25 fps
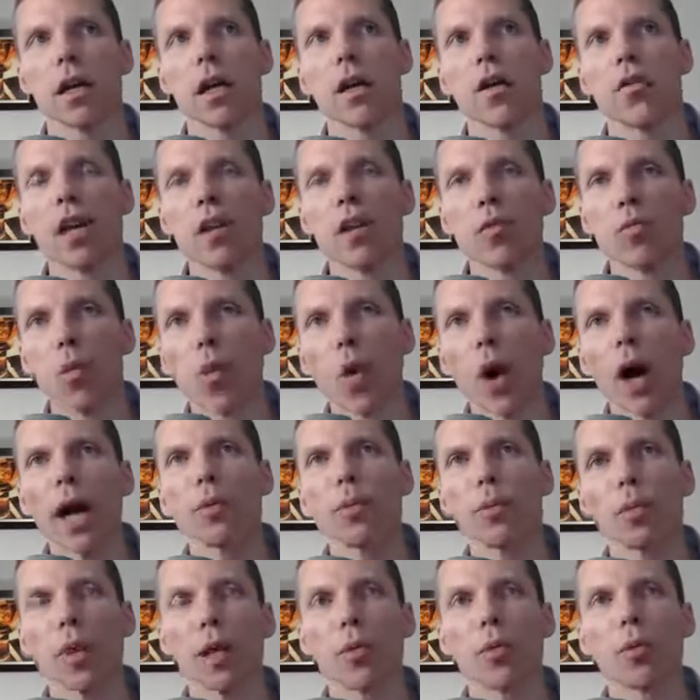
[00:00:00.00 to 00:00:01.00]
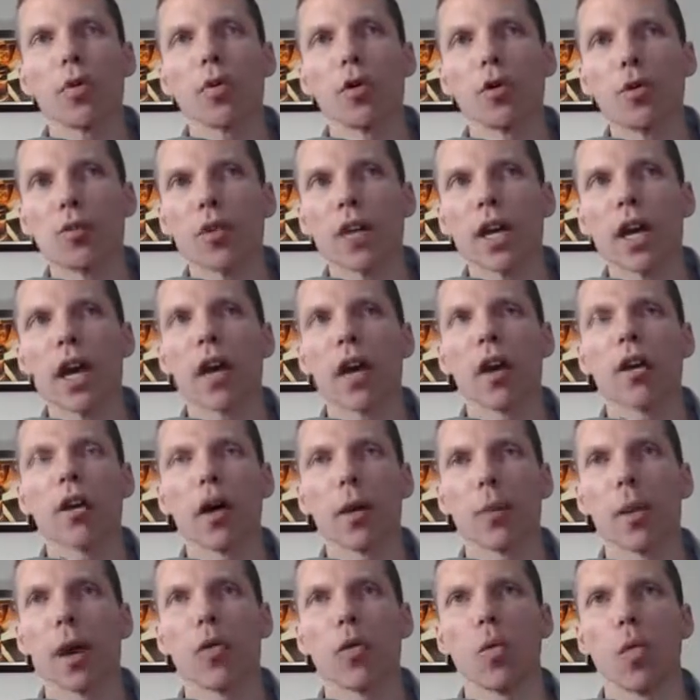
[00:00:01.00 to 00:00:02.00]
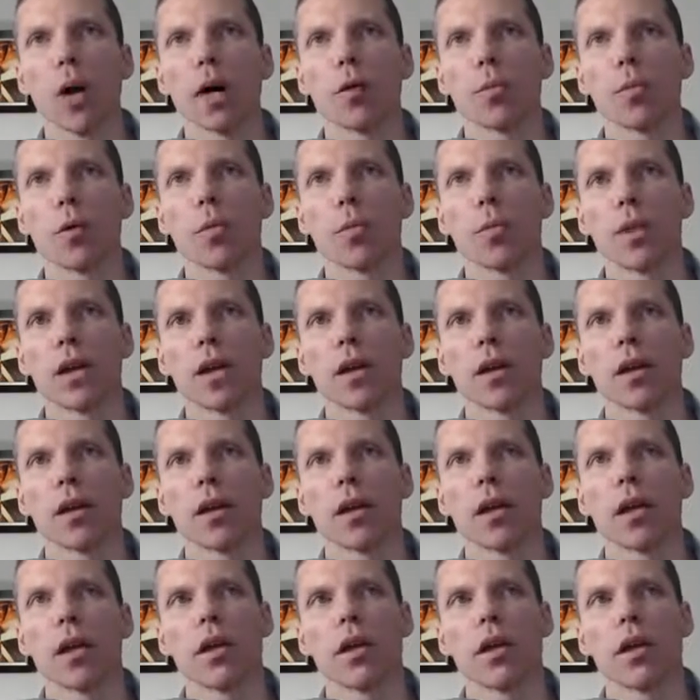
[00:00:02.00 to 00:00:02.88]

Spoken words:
than white people who care about white well-being.